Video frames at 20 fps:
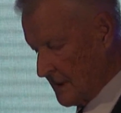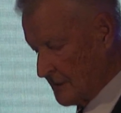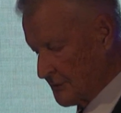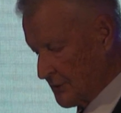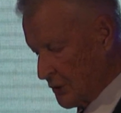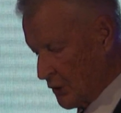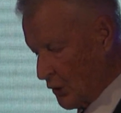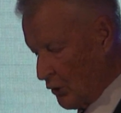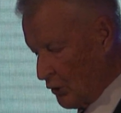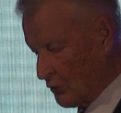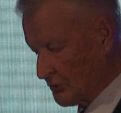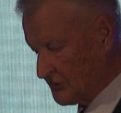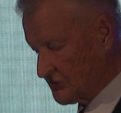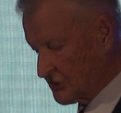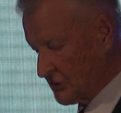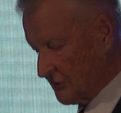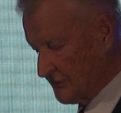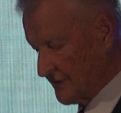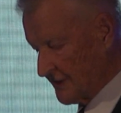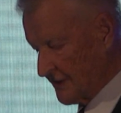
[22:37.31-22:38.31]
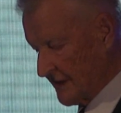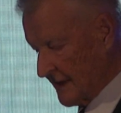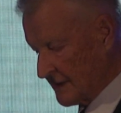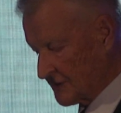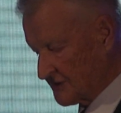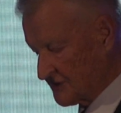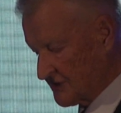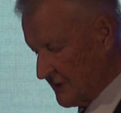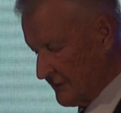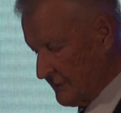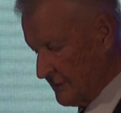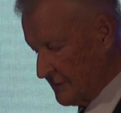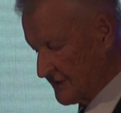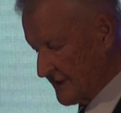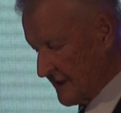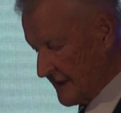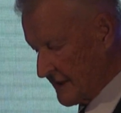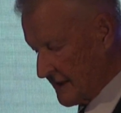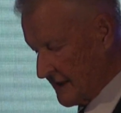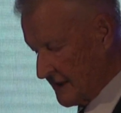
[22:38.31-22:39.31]
in the course of the next several
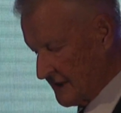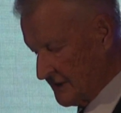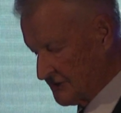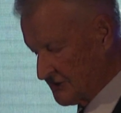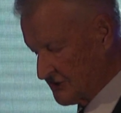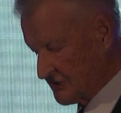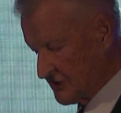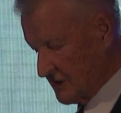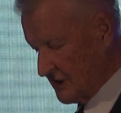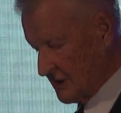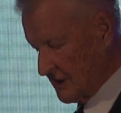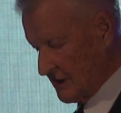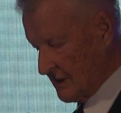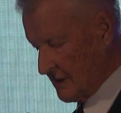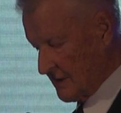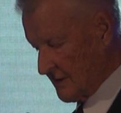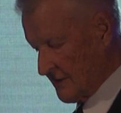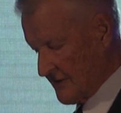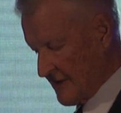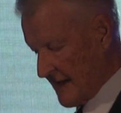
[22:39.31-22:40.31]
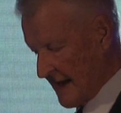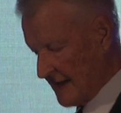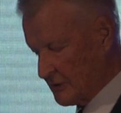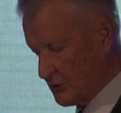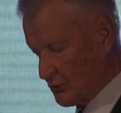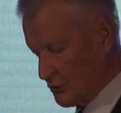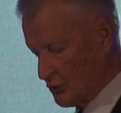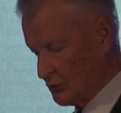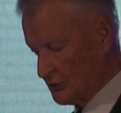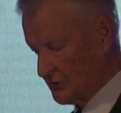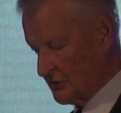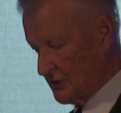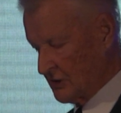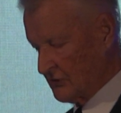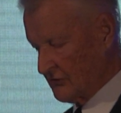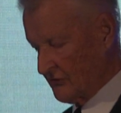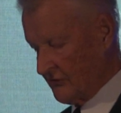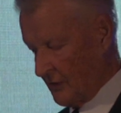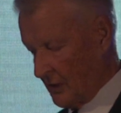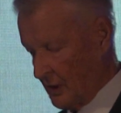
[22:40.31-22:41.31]
decades, that could
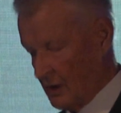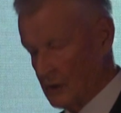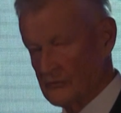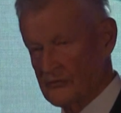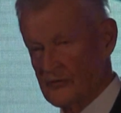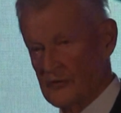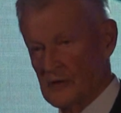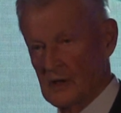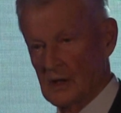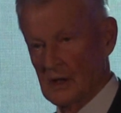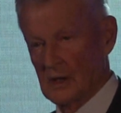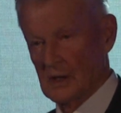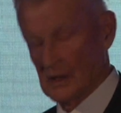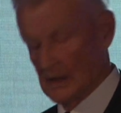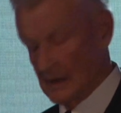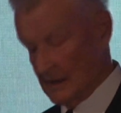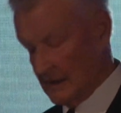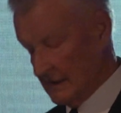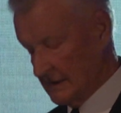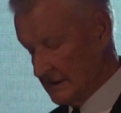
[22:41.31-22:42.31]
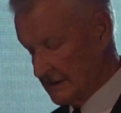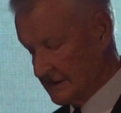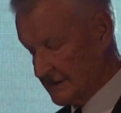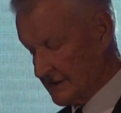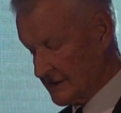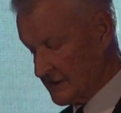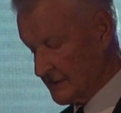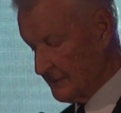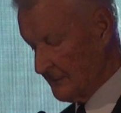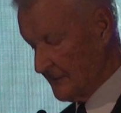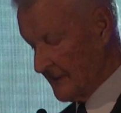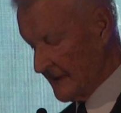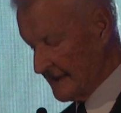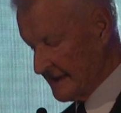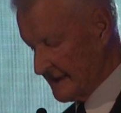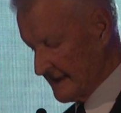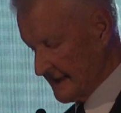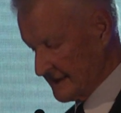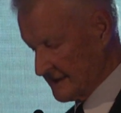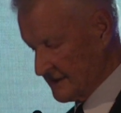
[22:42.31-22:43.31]
involve
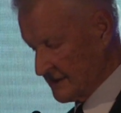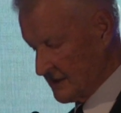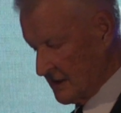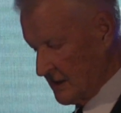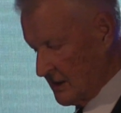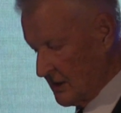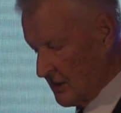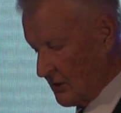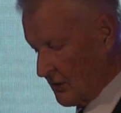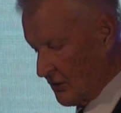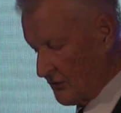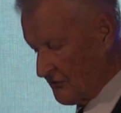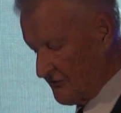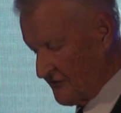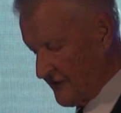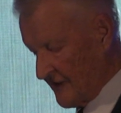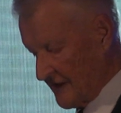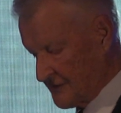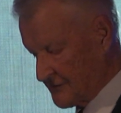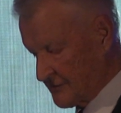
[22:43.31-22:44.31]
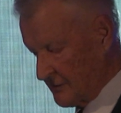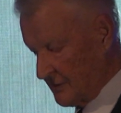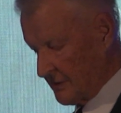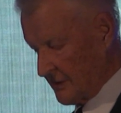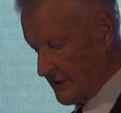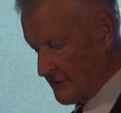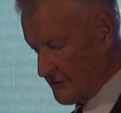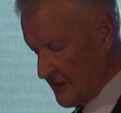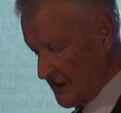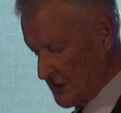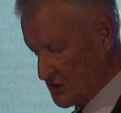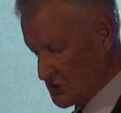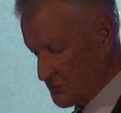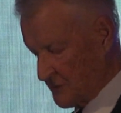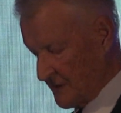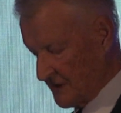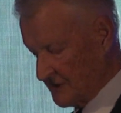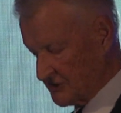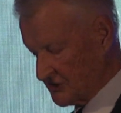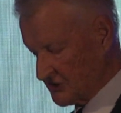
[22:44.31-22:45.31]
intermediate confederal
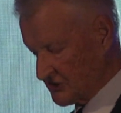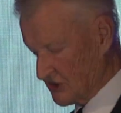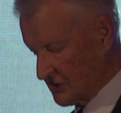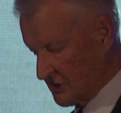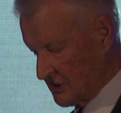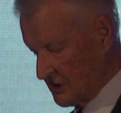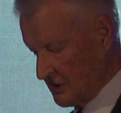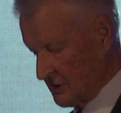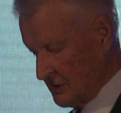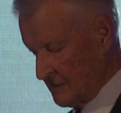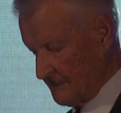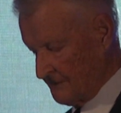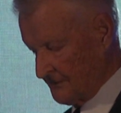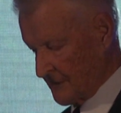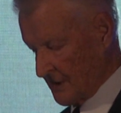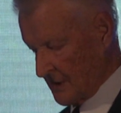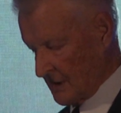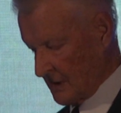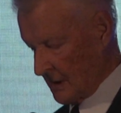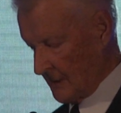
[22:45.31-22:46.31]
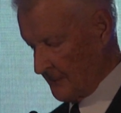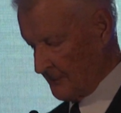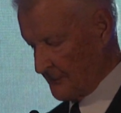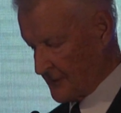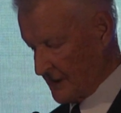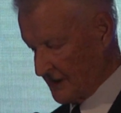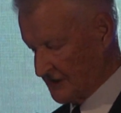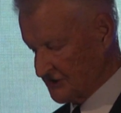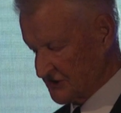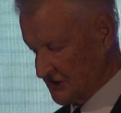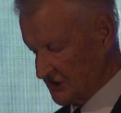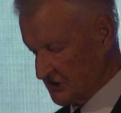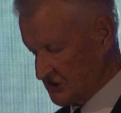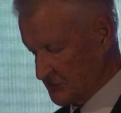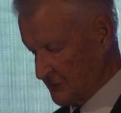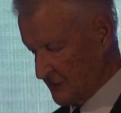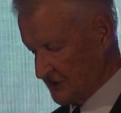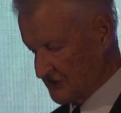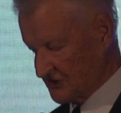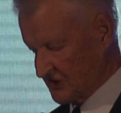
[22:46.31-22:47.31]
arrangements embracing
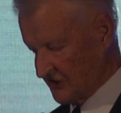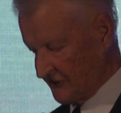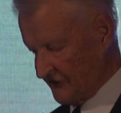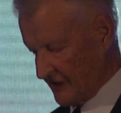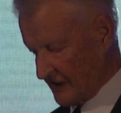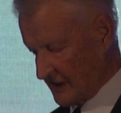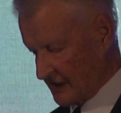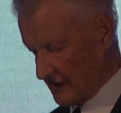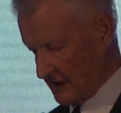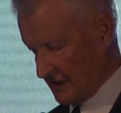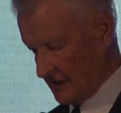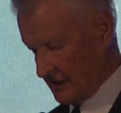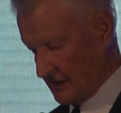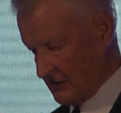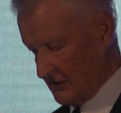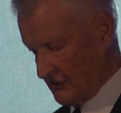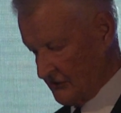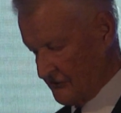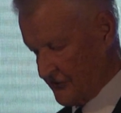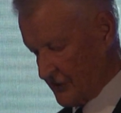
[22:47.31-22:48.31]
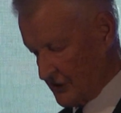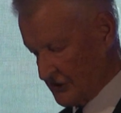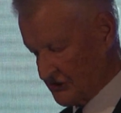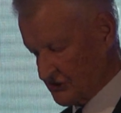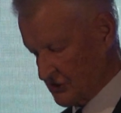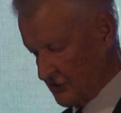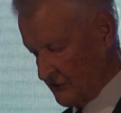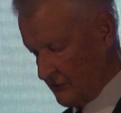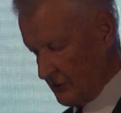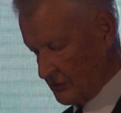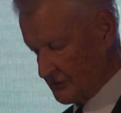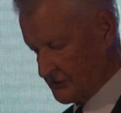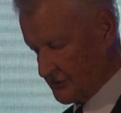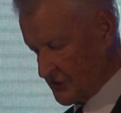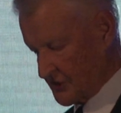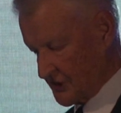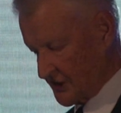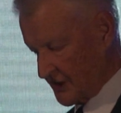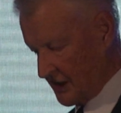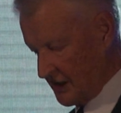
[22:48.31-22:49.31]
specifically, first of all,
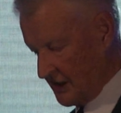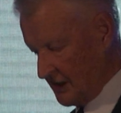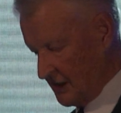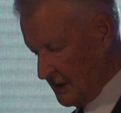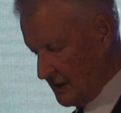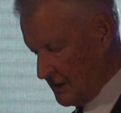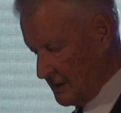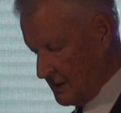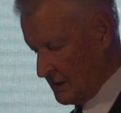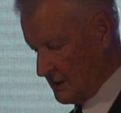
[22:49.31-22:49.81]
Turkey